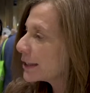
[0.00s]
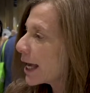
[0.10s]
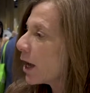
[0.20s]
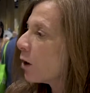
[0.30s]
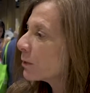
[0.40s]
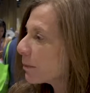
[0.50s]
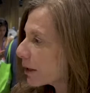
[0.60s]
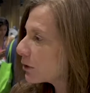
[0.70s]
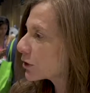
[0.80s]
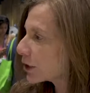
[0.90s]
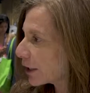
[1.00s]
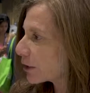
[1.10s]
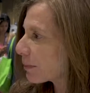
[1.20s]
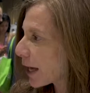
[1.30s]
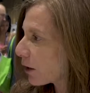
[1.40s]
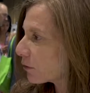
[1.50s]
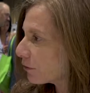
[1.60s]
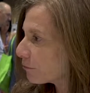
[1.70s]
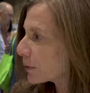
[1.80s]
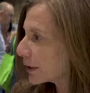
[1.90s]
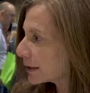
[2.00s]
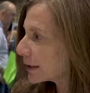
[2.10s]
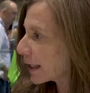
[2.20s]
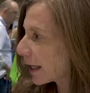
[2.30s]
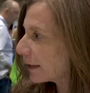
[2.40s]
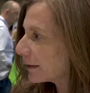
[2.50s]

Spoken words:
to help them understand the power of print today?